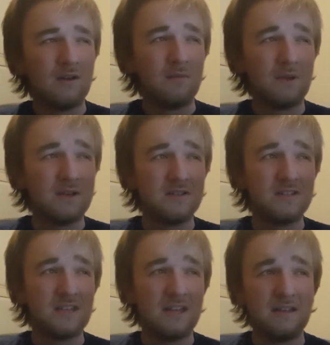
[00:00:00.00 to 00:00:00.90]
because
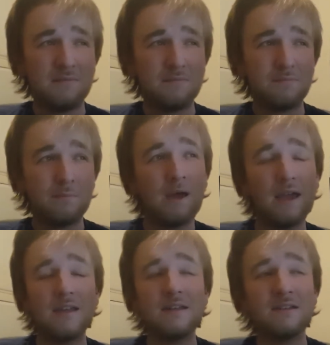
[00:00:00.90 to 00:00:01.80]
they
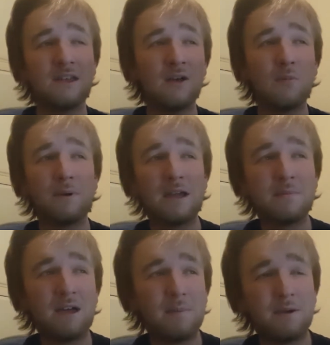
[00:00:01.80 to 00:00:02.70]
got paid
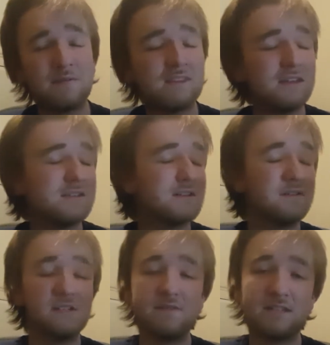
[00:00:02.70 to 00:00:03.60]
by Epic for the
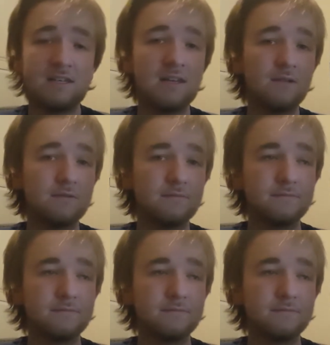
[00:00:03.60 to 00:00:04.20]
exclusivity deal.